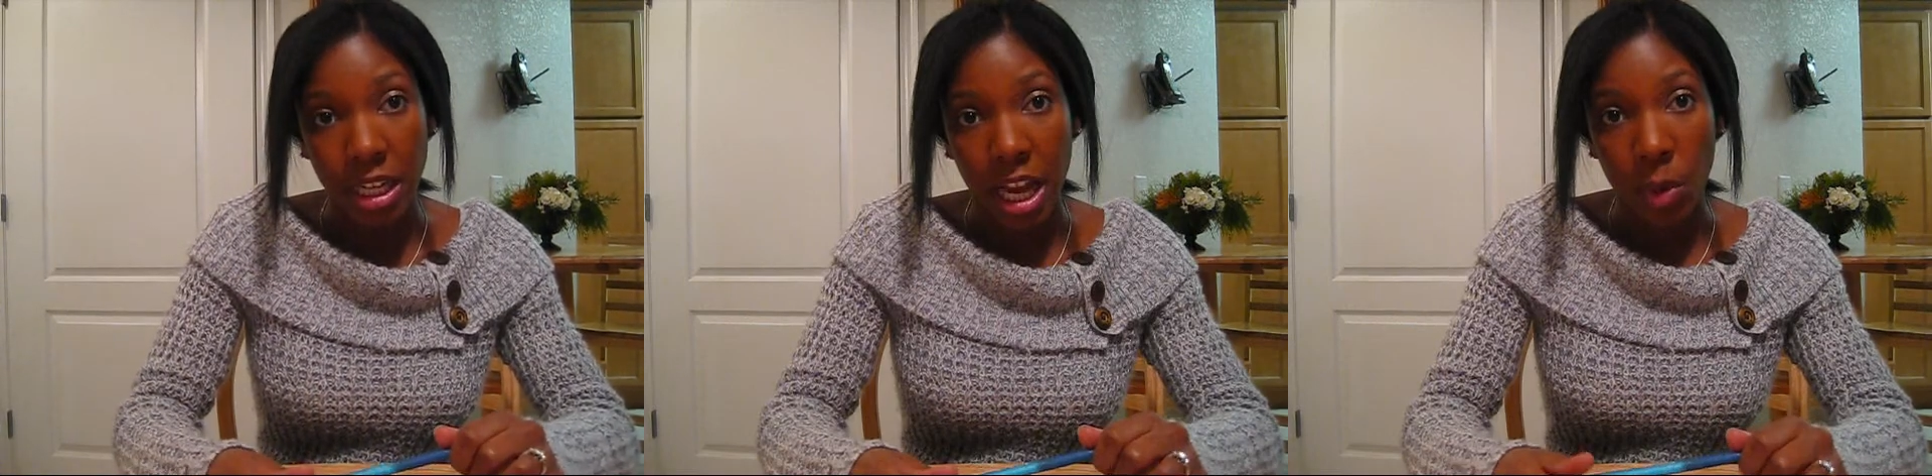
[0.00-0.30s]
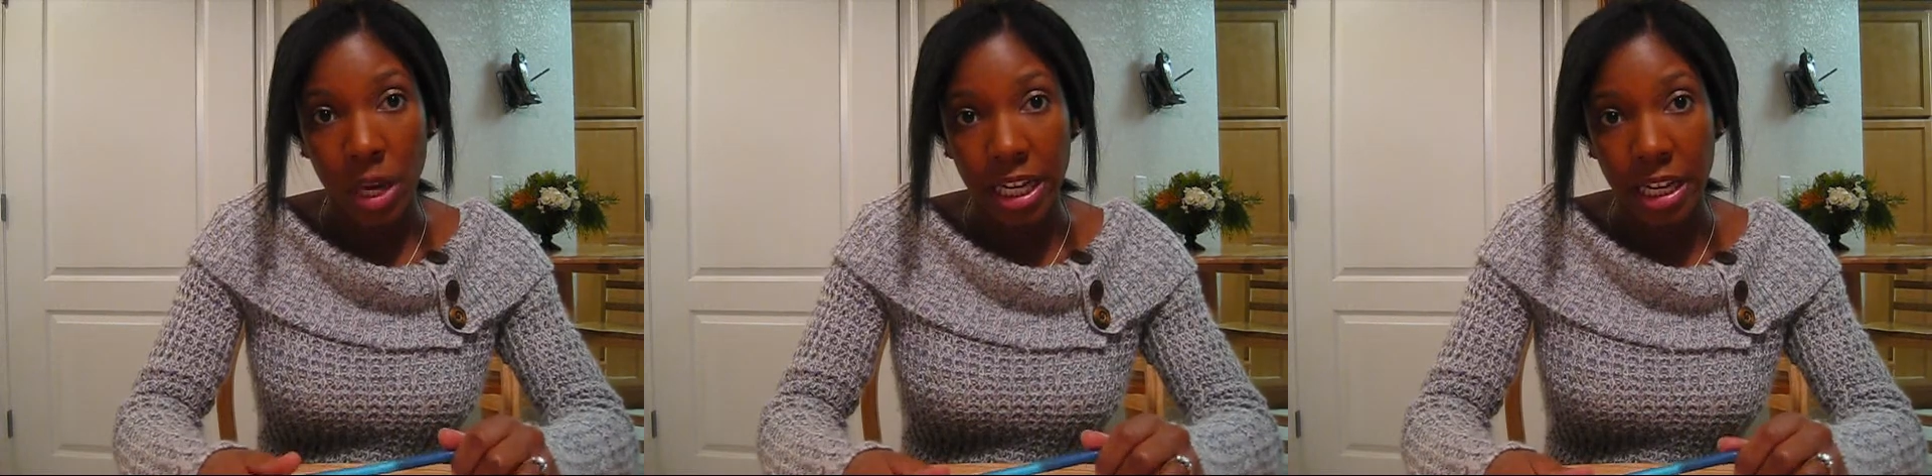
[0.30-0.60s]

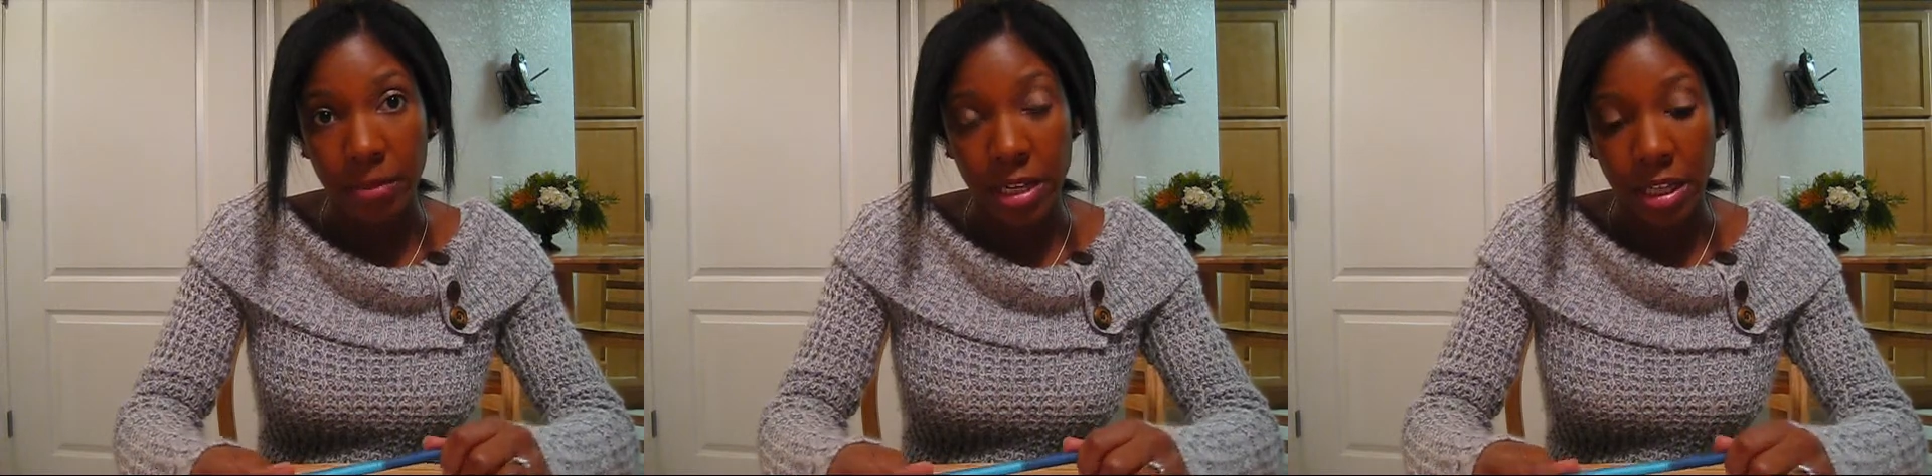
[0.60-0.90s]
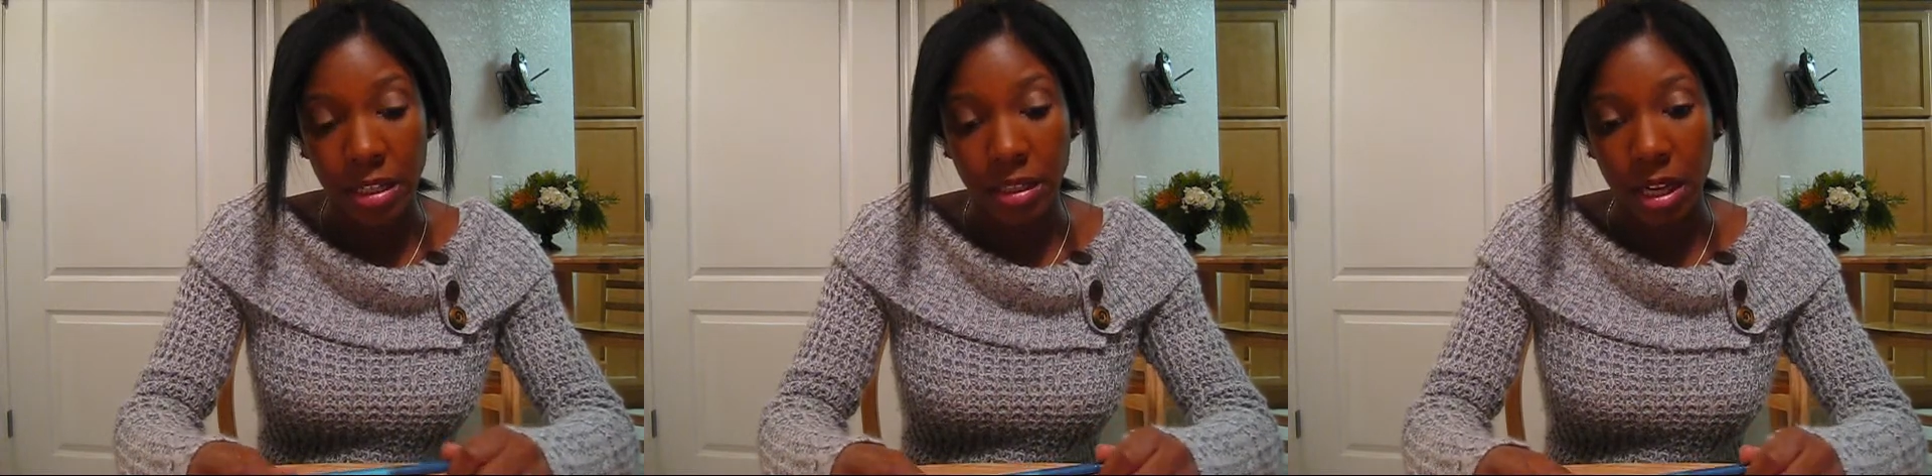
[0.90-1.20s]
I waited
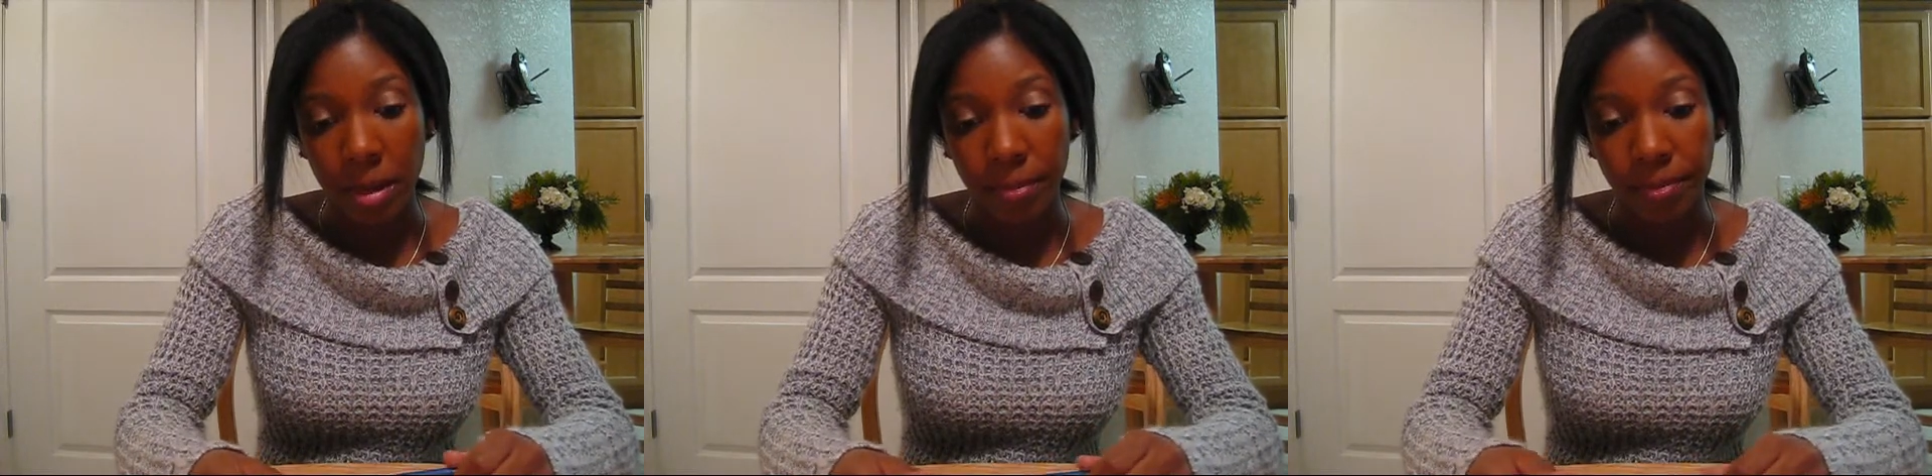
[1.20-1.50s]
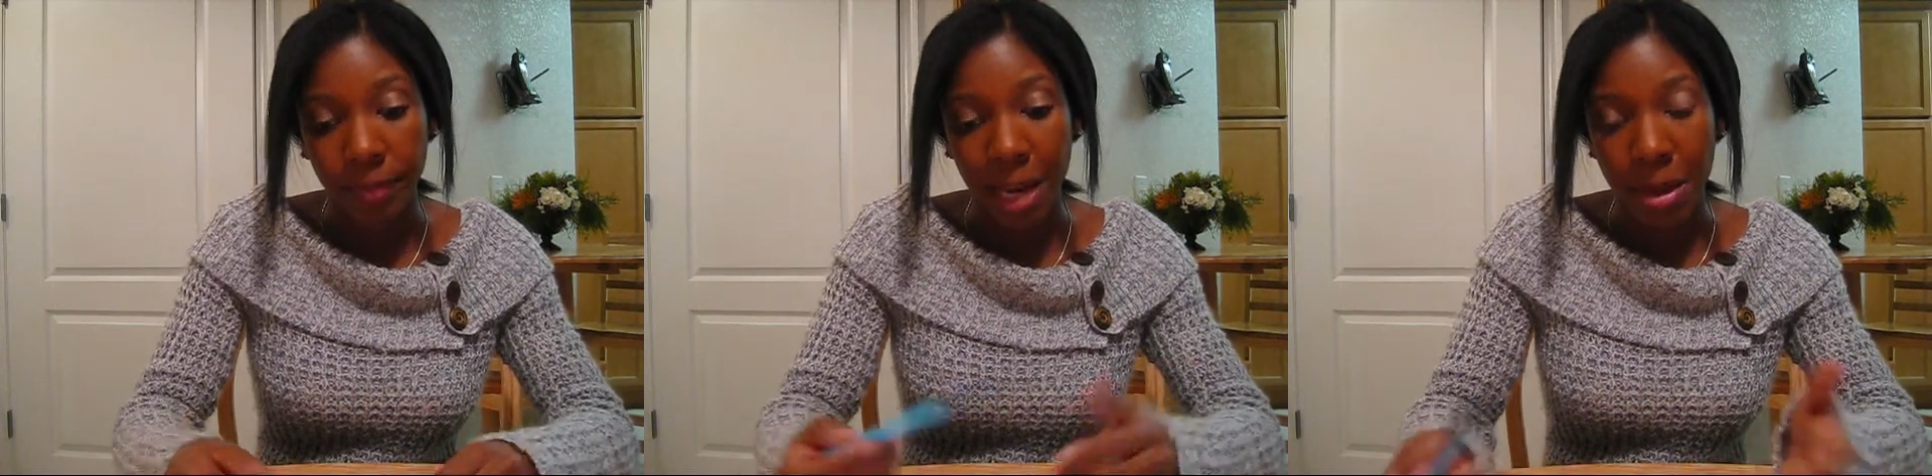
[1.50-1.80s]
because um,
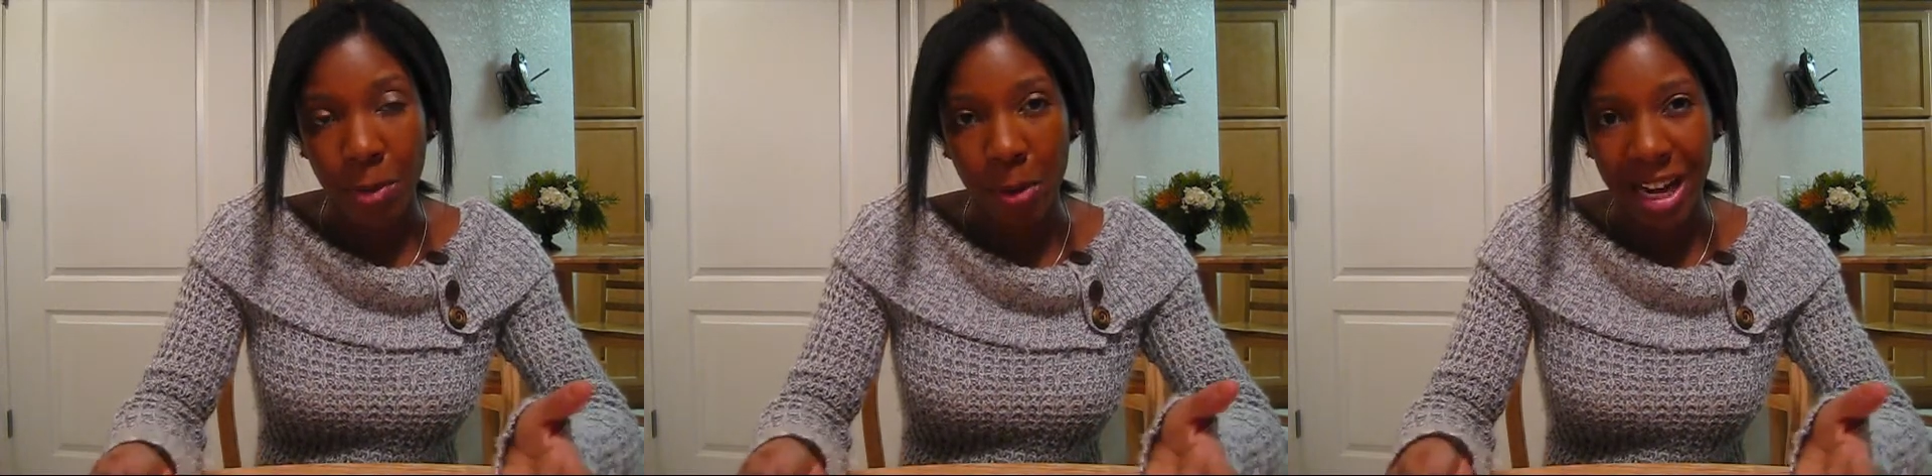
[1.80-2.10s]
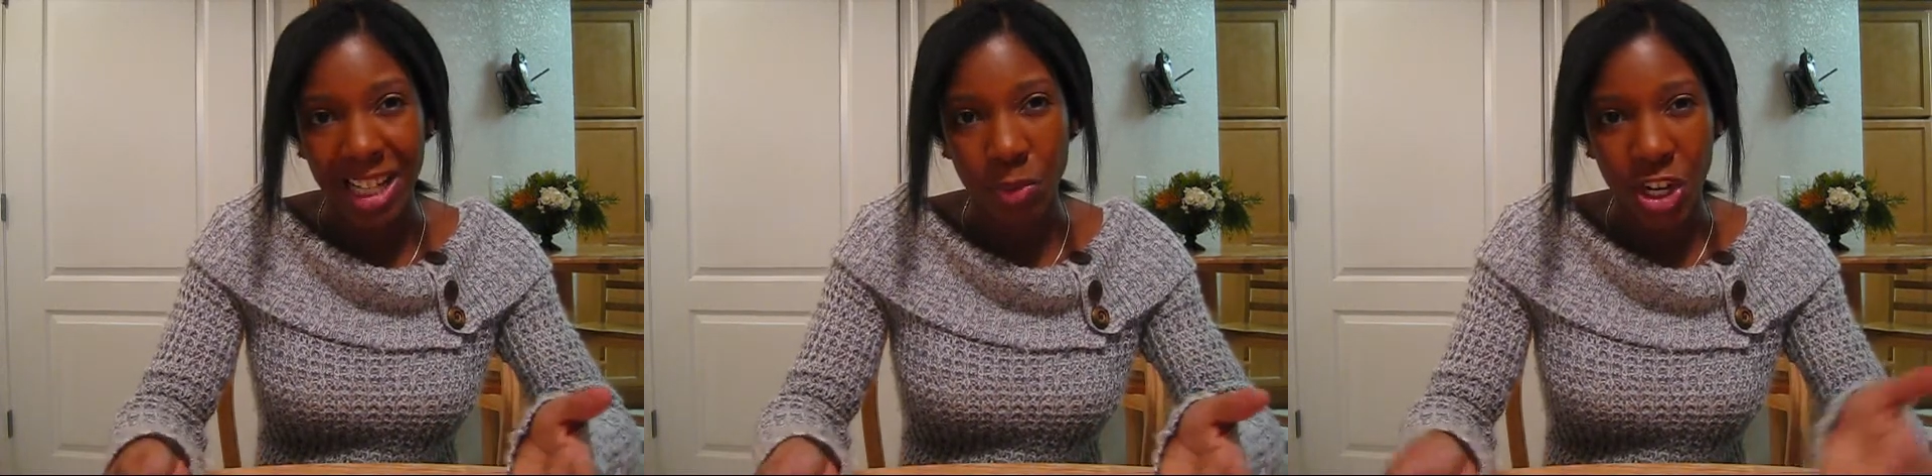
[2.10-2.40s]
at my
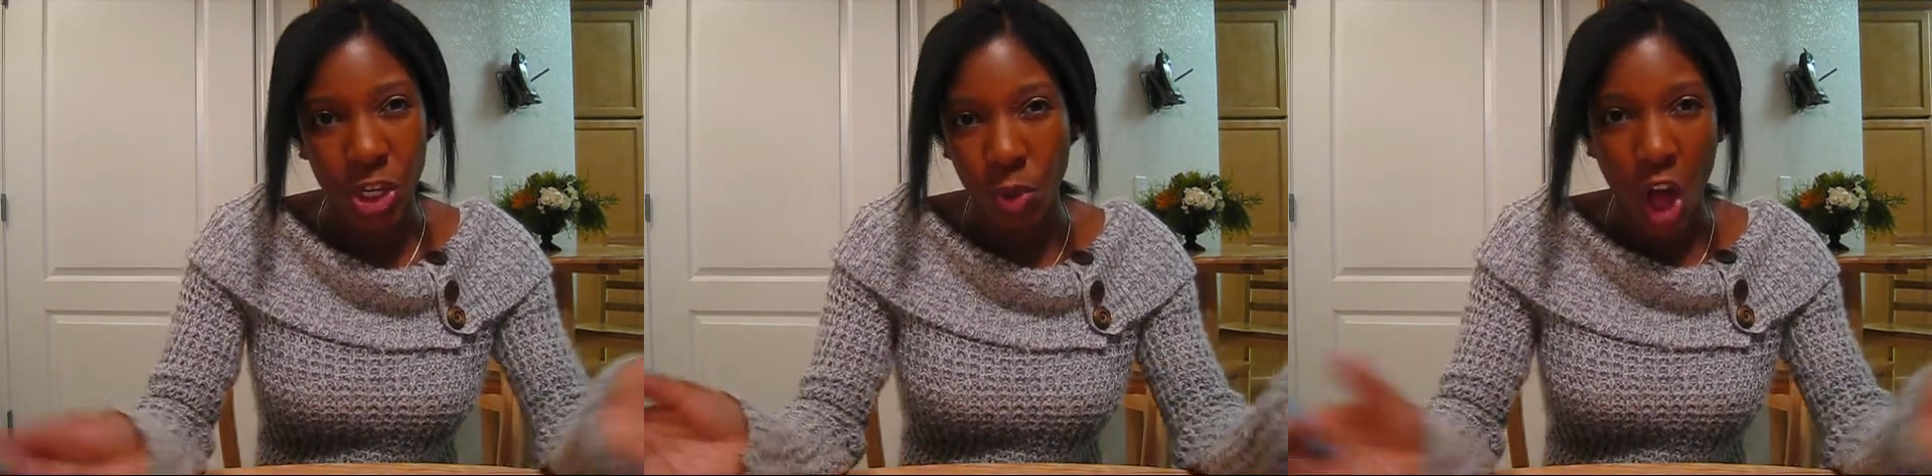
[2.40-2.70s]
appointment I just wanted to do it